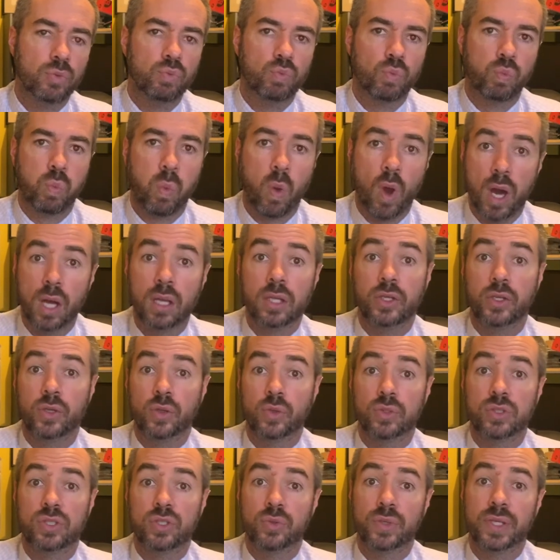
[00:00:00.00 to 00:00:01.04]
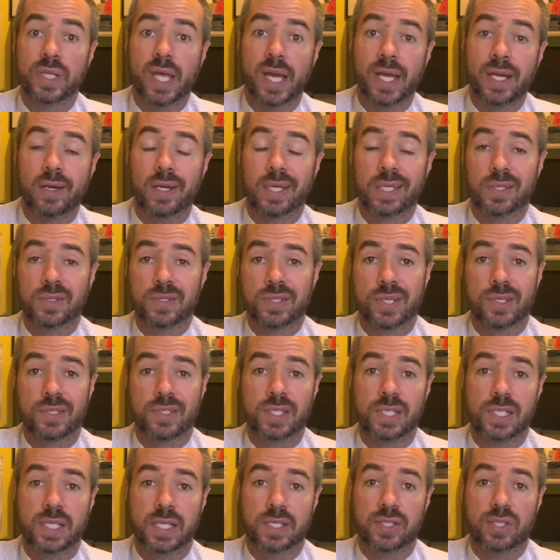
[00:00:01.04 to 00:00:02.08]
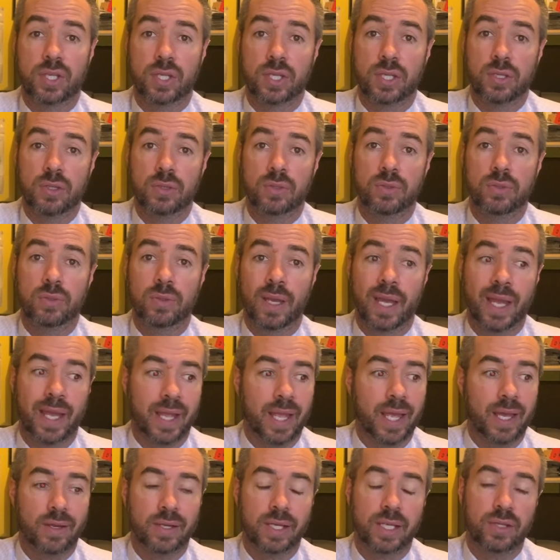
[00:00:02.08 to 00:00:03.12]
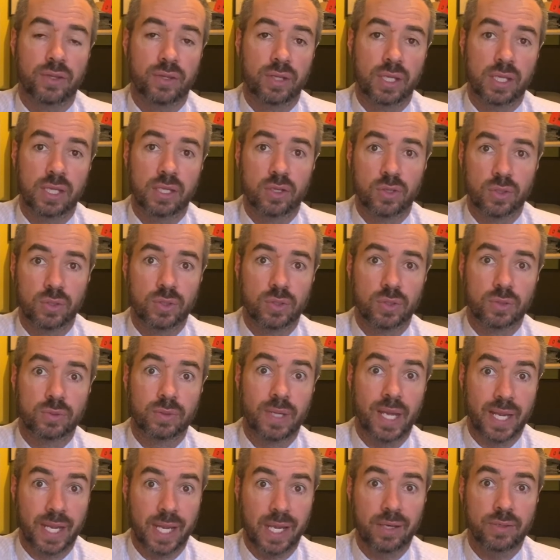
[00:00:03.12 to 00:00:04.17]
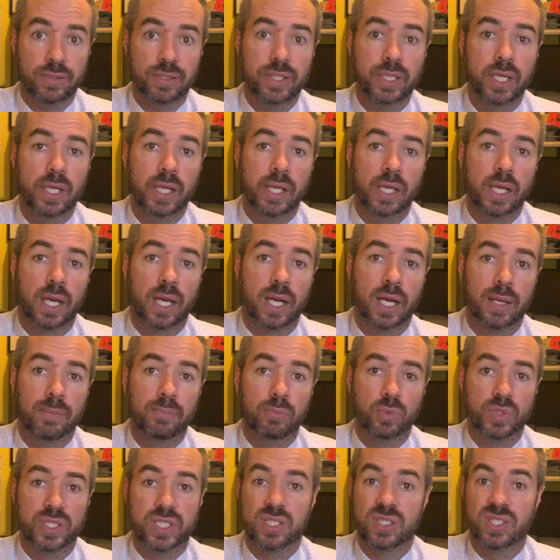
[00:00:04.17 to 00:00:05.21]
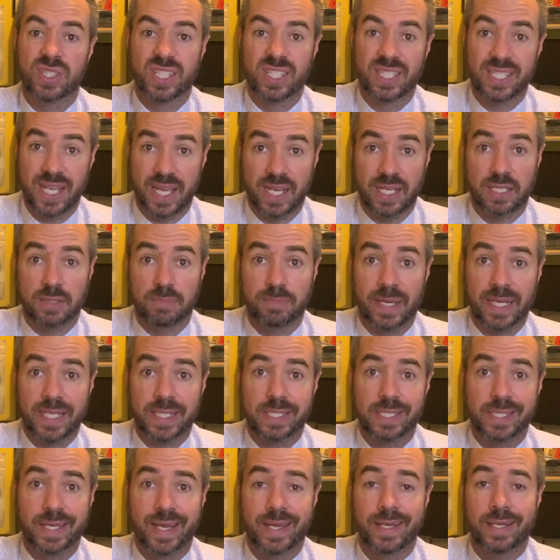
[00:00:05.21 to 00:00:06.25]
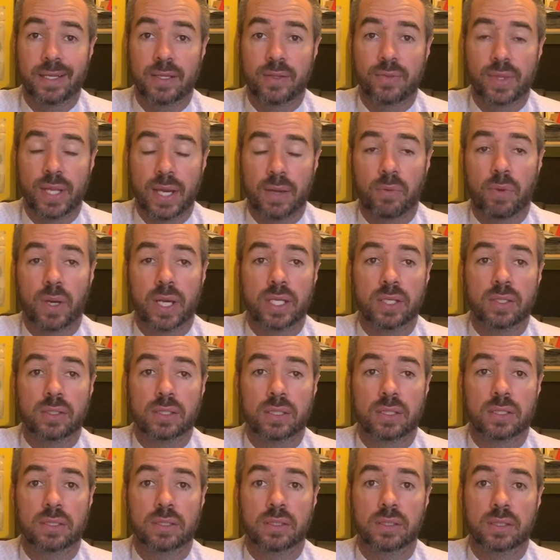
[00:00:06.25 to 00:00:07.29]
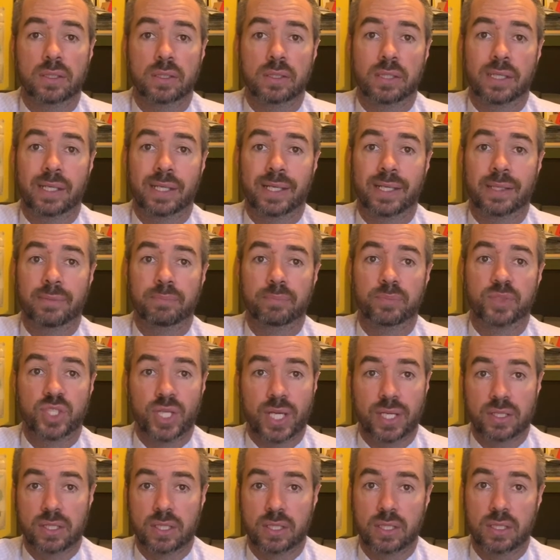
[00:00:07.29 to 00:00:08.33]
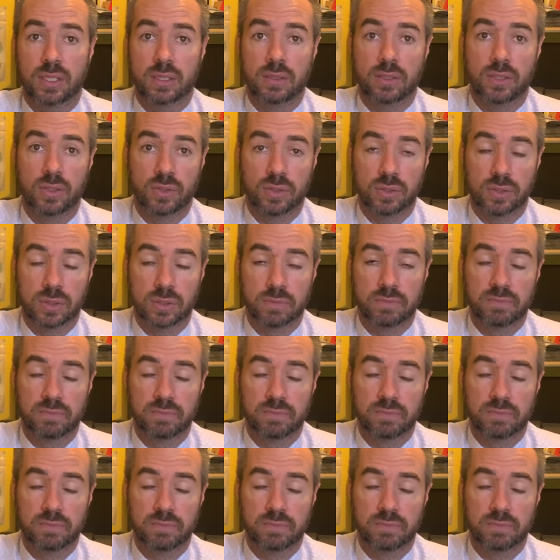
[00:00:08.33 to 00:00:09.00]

While you're doing that, I also suggest that you hang out in the Google Hangout, which is the text-based chat, and that way you can chat to your